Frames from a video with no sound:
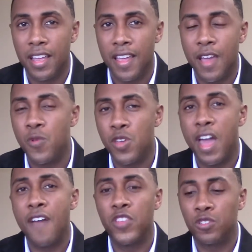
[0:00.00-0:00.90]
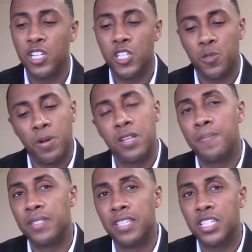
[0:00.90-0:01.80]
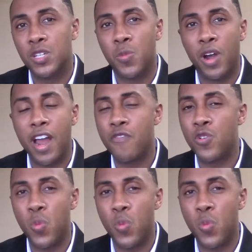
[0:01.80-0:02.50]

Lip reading: And when you have those teachers put in a position where every